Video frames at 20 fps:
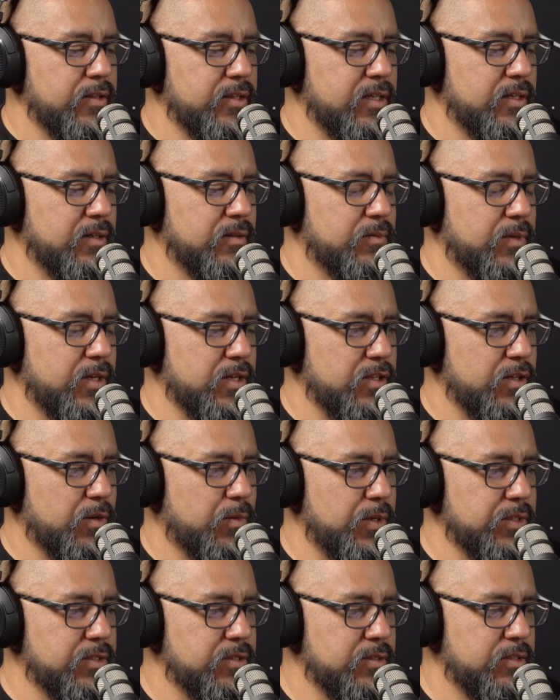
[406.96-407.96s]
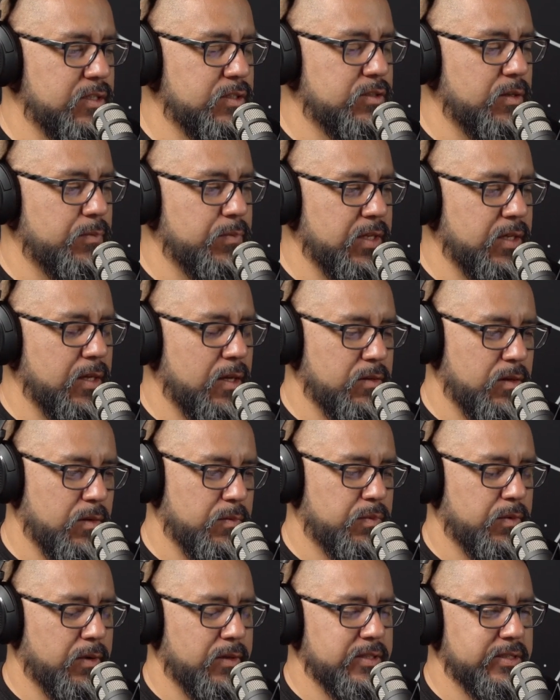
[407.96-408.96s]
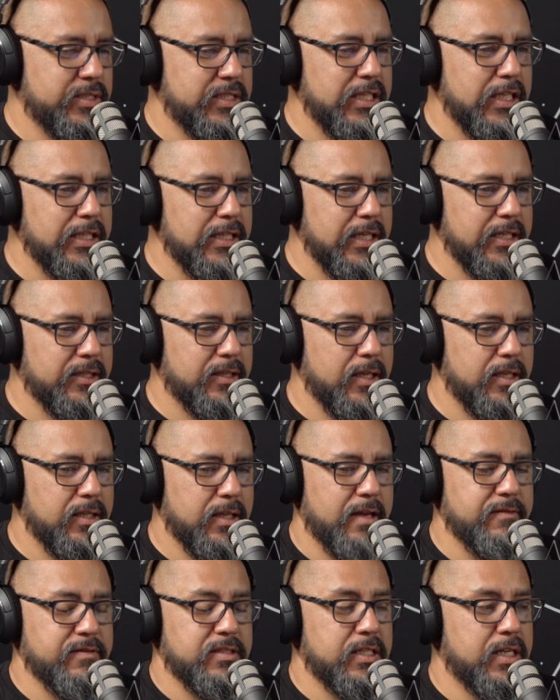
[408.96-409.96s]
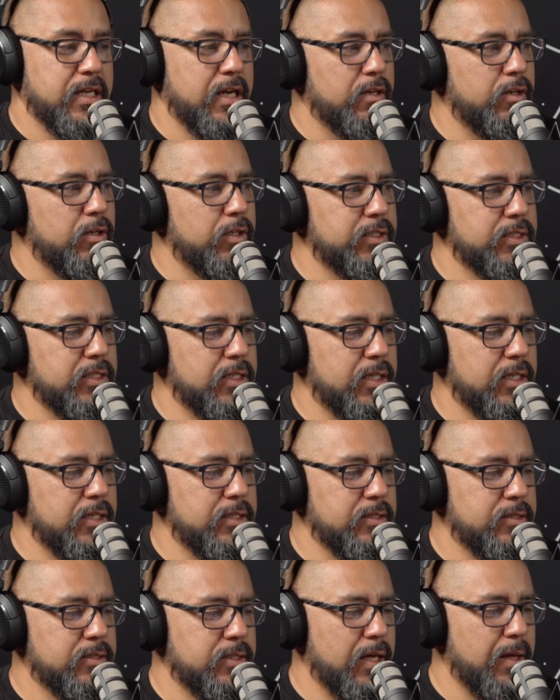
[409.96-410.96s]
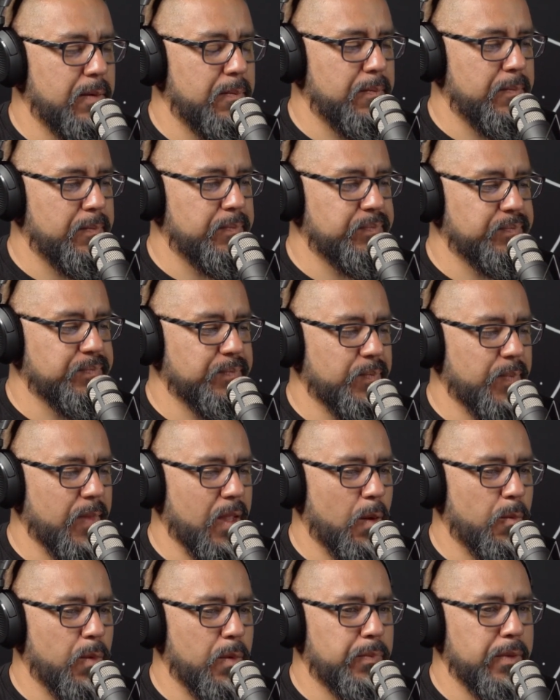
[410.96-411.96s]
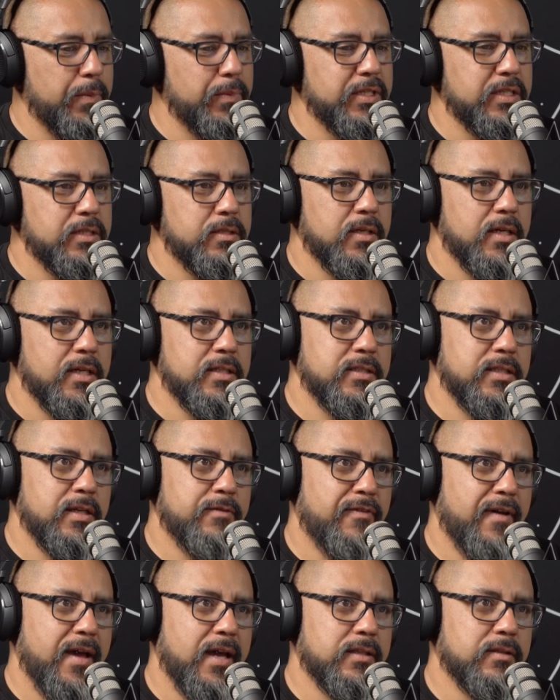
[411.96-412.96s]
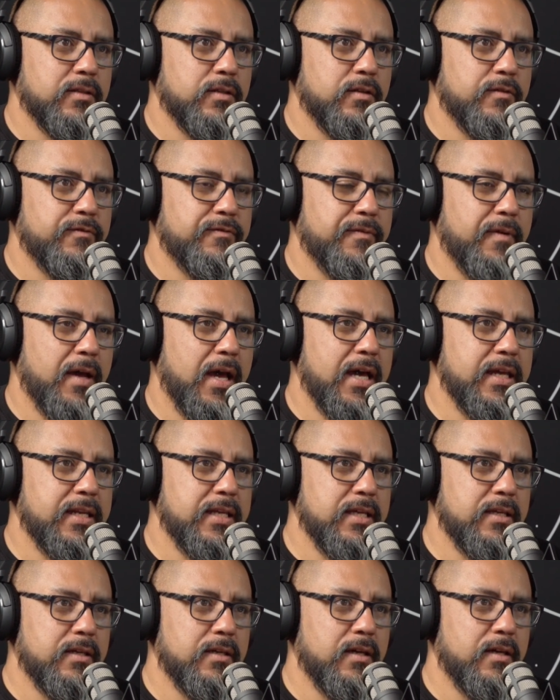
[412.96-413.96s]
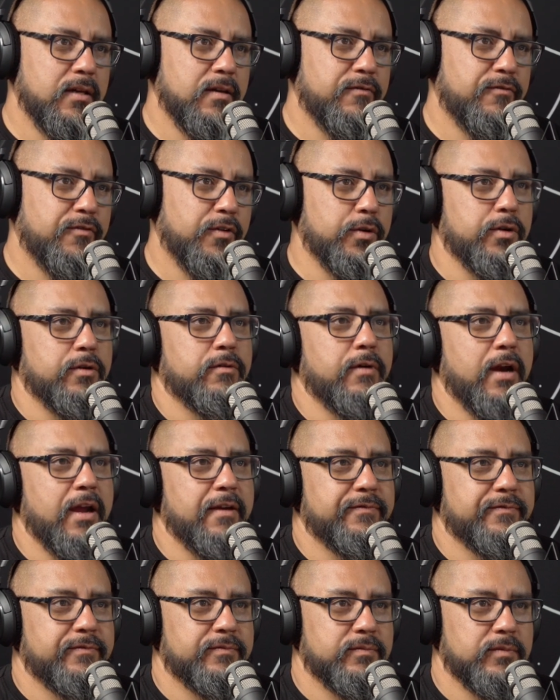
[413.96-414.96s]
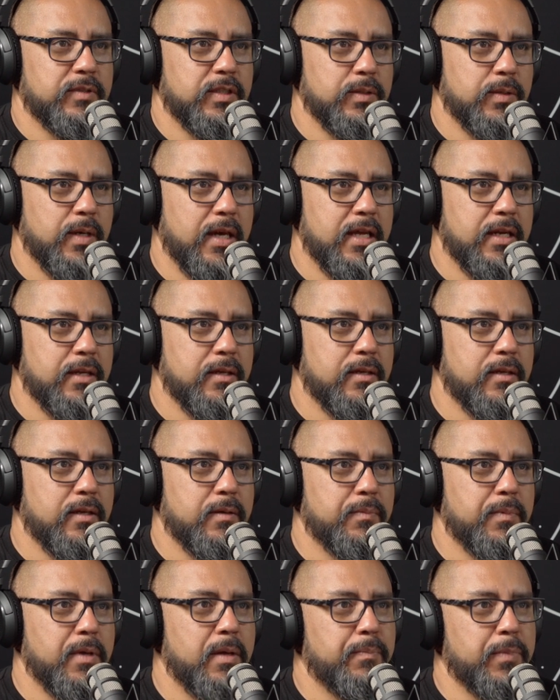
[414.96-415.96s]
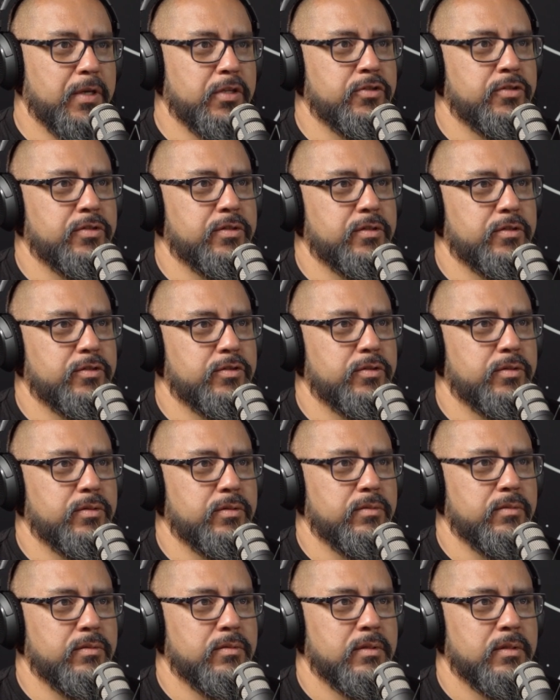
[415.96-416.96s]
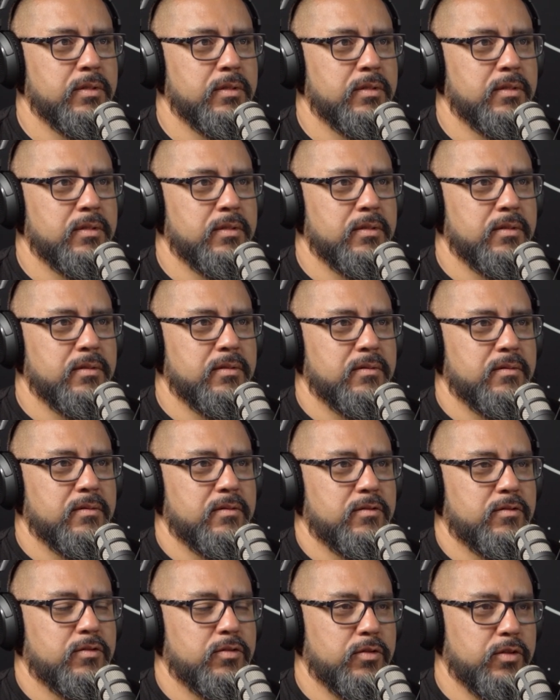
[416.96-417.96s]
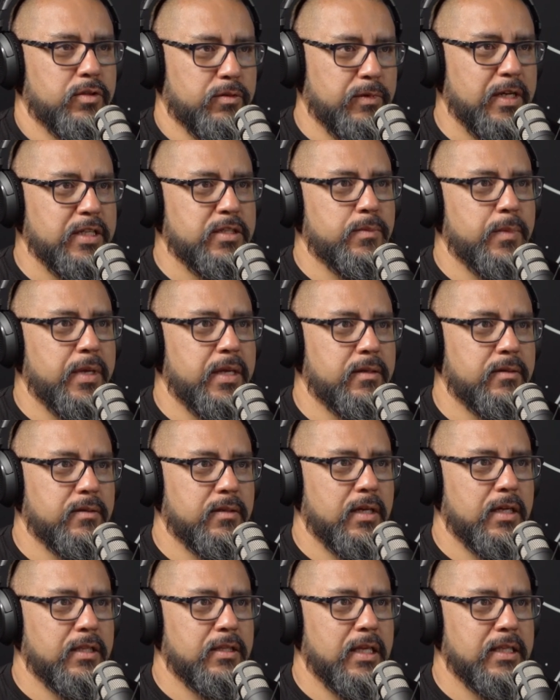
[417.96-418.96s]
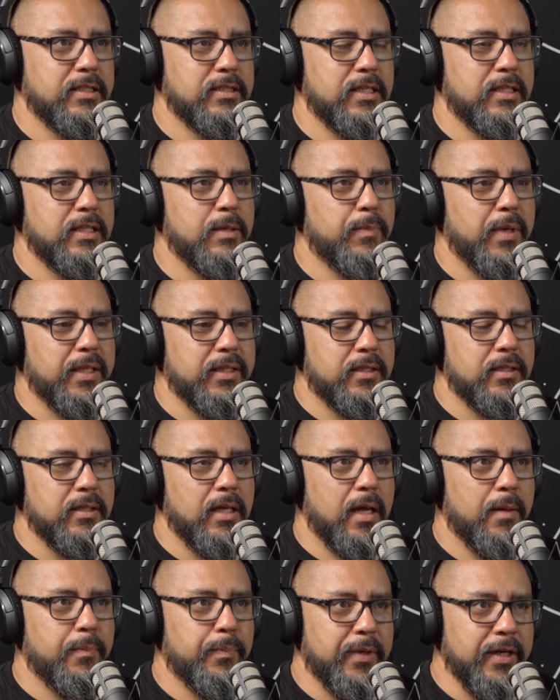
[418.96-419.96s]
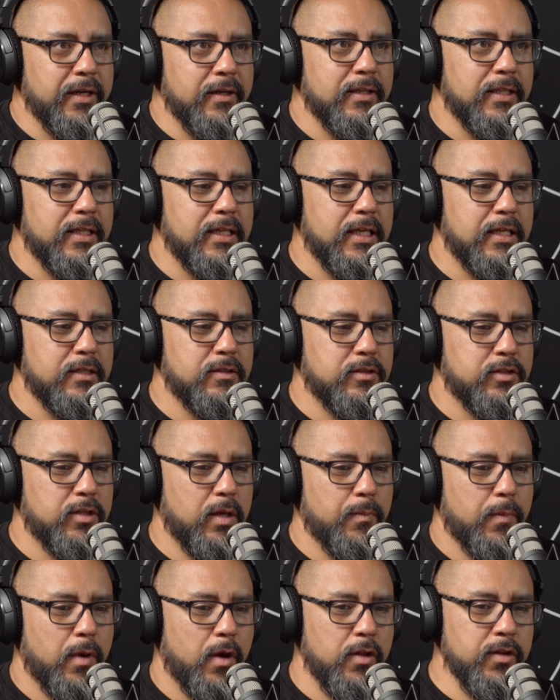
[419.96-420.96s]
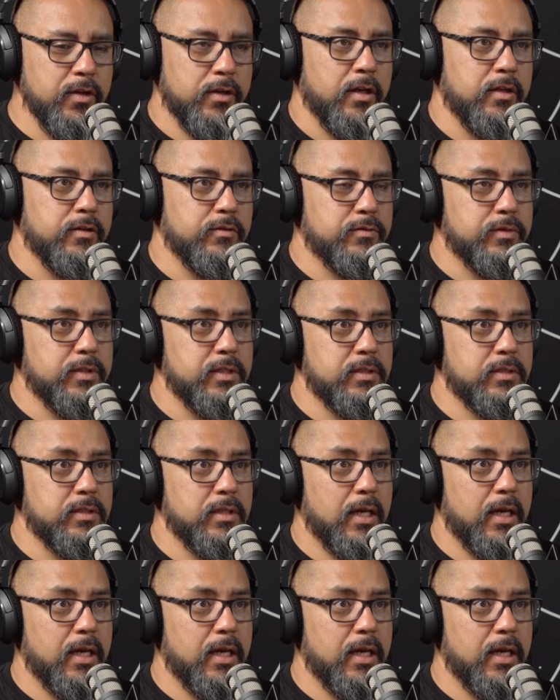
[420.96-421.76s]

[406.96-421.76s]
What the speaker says: of the questions and something that you've probably seen in LinkedIn, I've seen it a lot, is when people discuss the fact of adding a photograph. You add a picture to your resume and send it. But apparently, in some other countries,